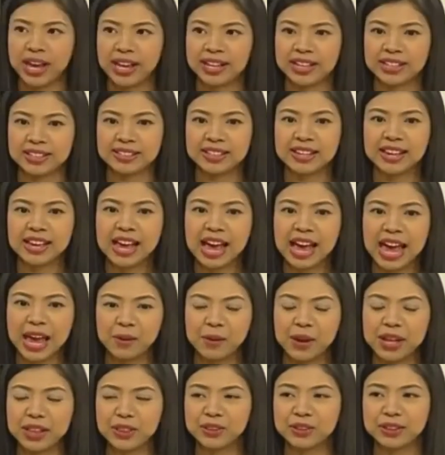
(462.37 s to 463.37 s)
is, I
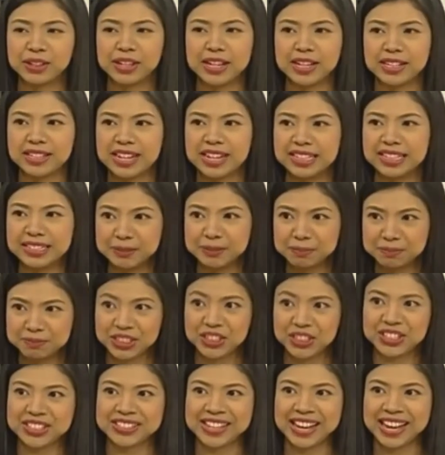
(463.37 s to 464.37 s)
want to earn as much
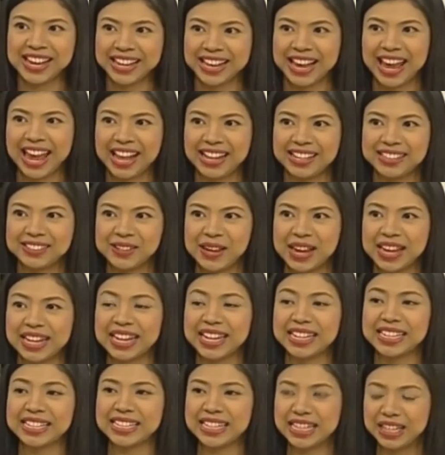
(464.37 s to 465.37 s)
as I can so I
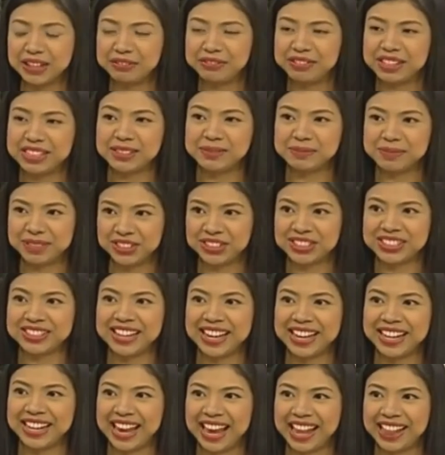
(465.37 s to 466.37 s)
can give as much as I
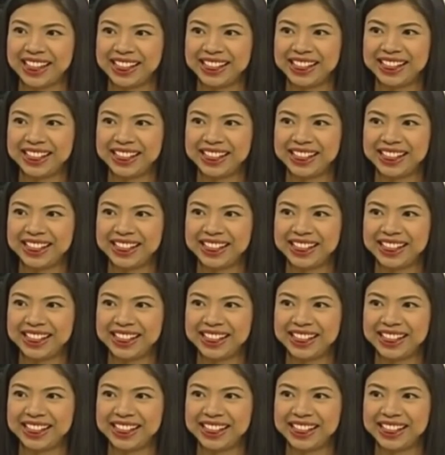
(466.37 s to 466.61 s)
can.